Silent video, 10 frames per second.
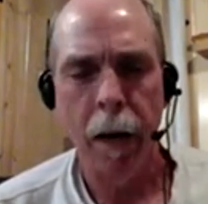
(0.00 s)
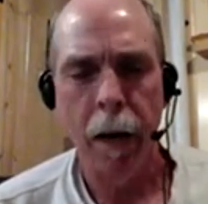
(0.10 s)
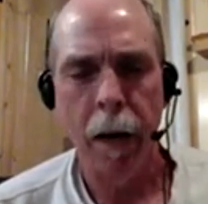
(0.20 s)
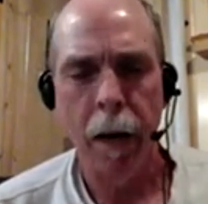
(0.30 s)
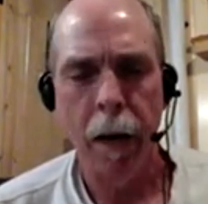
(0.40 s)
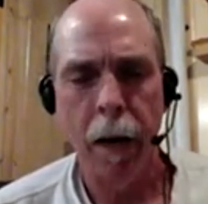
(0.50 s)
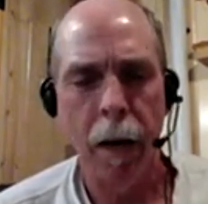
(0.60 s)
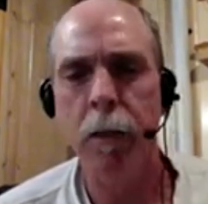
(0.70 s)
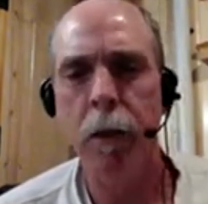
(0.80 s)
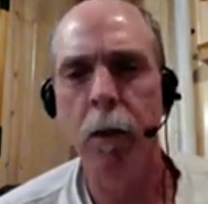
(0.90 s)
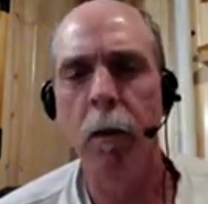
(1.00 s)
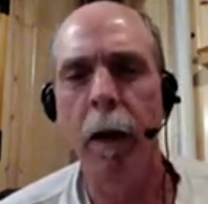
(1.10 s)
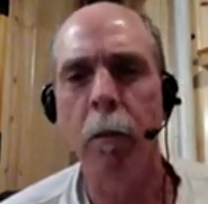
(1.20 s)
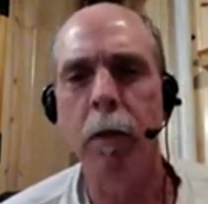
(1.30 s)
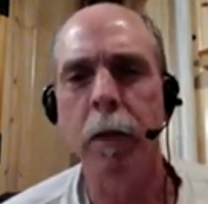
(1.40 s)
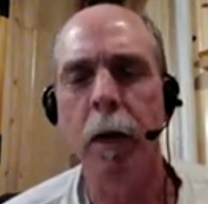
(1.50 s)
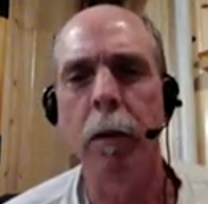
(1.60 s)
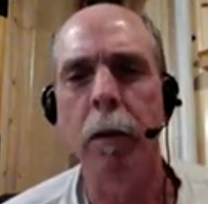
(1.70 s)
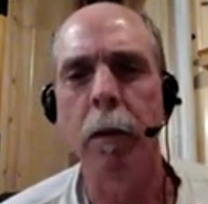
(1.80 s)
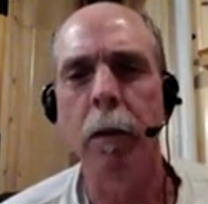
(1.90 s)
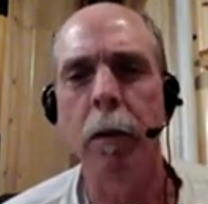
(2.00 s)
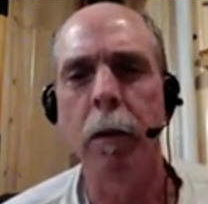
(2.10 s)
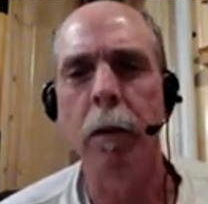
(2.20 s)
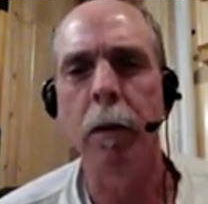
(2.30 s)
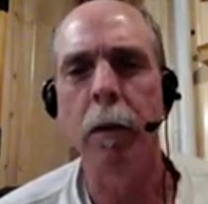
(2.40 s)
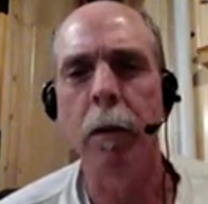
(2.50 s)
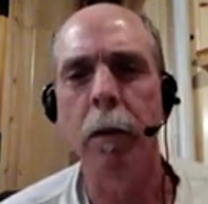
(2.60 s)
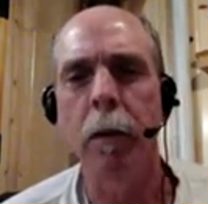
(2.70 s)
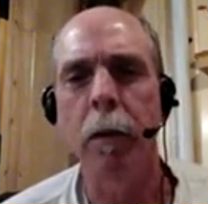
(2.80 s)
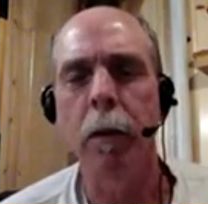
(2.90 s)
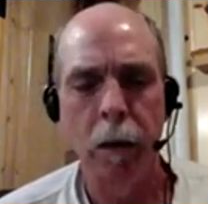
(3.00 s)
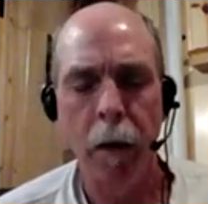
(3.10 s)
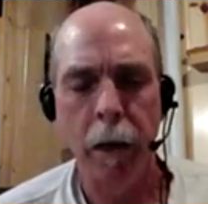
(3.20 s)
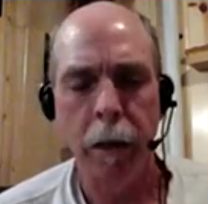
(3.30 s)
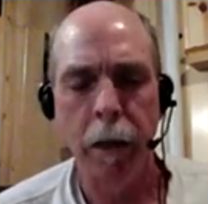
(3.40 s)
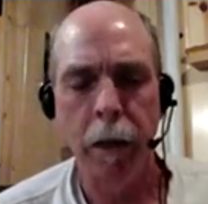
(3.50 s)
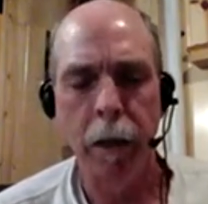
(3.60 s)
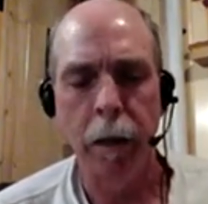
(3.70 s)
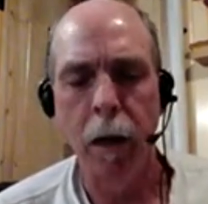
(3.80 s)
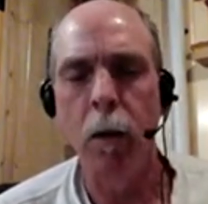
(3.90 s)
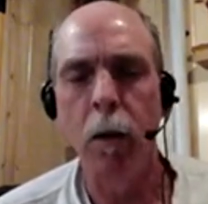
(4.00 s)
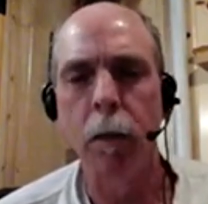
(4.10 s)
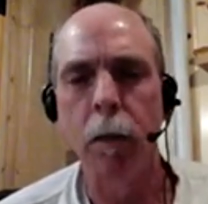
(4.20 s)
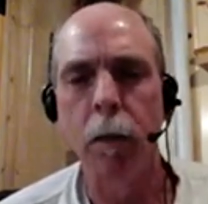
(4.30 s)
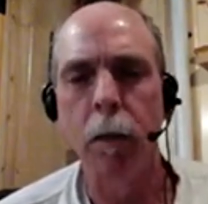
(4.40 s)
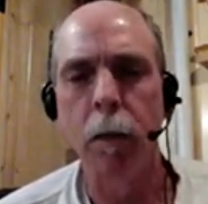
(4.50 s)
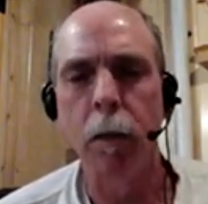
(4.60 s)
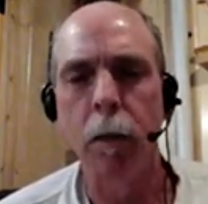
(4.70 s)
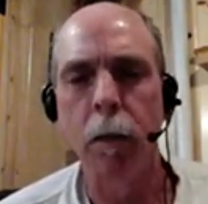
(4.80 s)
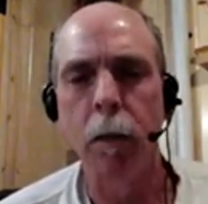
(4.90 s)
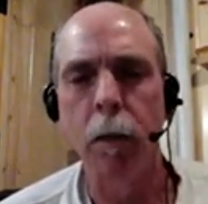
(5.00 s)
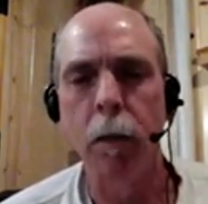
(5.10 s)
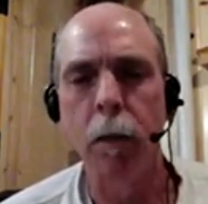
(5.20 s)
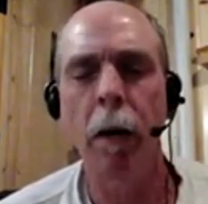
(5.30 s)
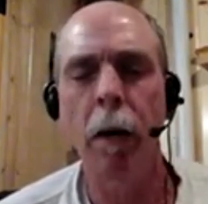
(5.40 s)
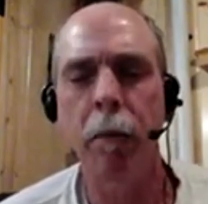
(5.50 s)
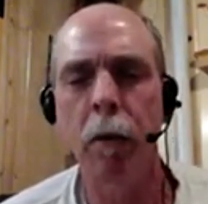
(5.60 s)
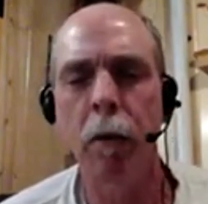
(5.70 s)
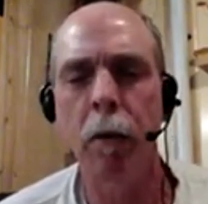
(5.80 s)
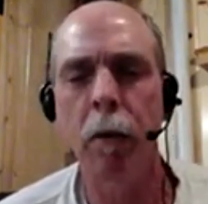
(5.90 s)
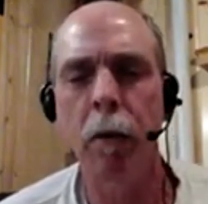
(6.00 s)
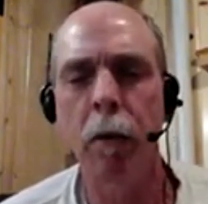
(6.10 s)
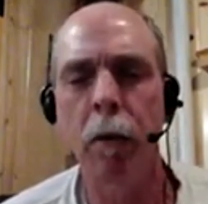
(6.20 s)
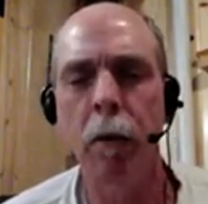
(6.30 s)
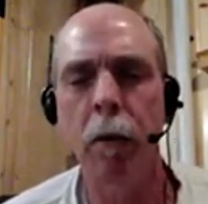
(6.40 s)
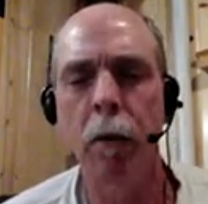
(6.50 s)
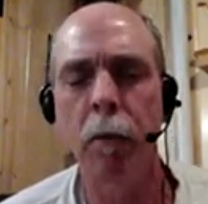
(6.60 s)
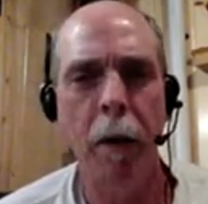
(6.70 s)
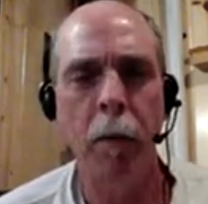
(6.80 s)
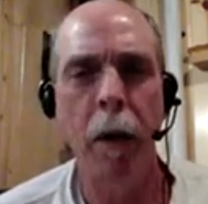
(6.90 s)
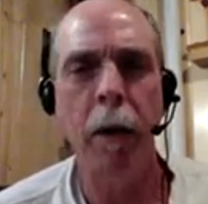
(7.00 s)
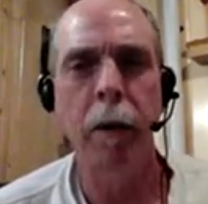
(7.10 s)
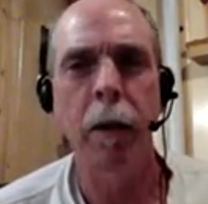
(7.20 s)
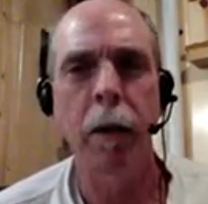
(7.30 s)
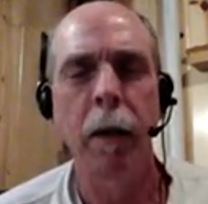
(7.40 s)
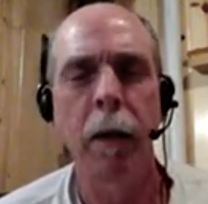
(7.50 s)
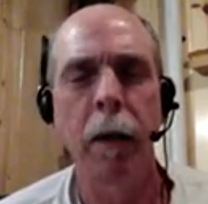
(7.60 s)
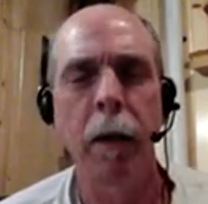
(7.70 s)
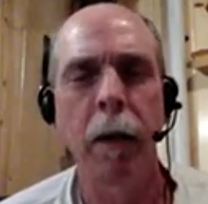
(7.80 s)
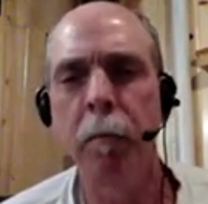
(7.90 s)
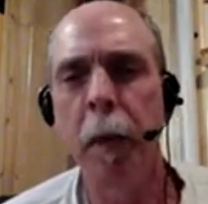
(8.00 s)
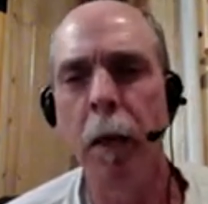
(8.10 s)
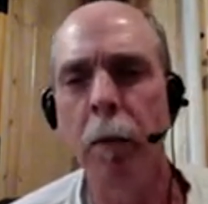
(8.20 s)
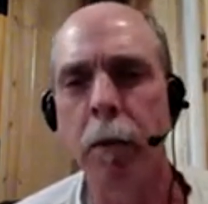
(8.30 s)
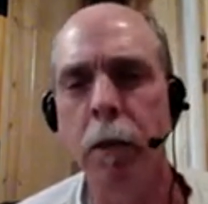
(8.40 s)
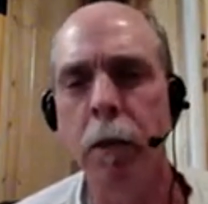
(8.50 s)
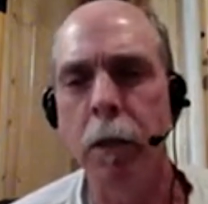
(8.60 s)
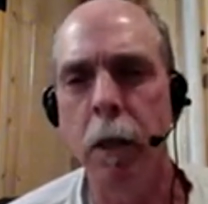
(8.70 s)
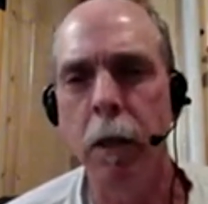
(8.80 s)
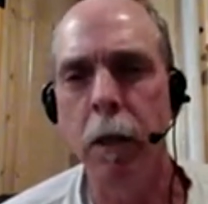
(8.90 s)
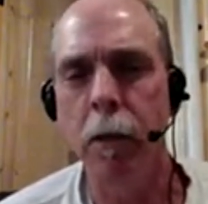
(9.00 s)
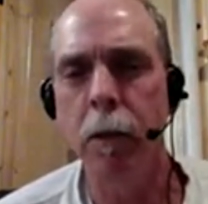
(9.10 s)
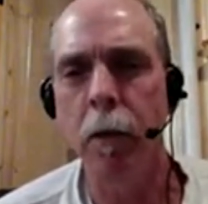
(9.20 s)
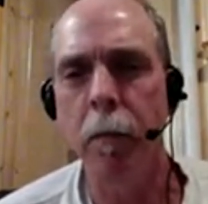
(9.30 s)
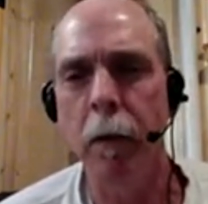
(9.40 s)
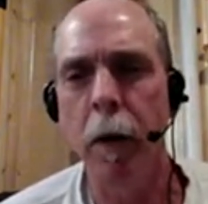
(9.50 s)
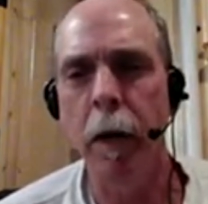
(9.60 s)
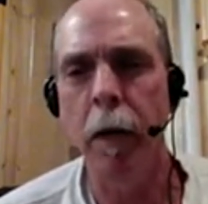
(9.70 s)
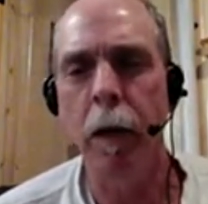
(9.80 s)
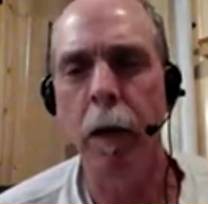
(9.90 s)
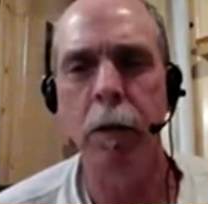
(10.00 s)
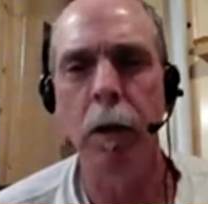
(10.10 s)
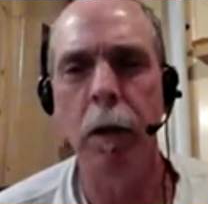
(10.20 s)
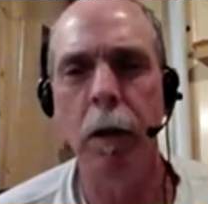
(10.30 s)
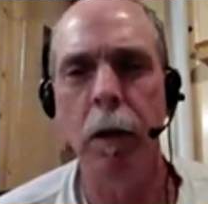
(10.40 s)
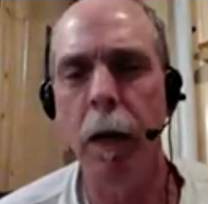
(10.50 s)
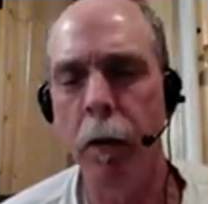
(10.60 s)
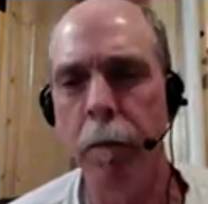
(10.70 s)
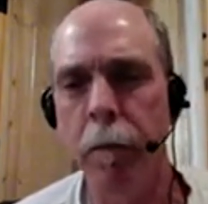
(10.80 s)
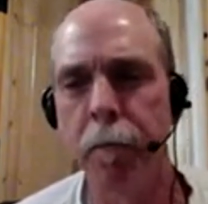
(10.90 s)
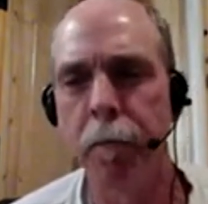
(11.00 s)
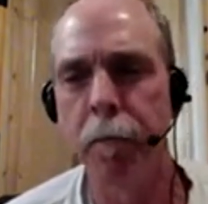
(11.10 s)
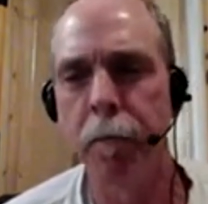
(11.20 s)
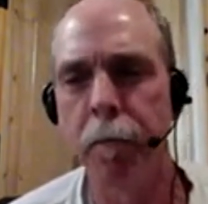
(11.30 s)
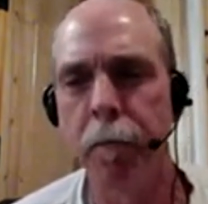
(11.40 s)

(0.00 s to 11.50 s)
Um, a number of years ago, I was out um, tracking owls, and I looked off to my to my right, and about 60 yards to my right, I saw a coyote,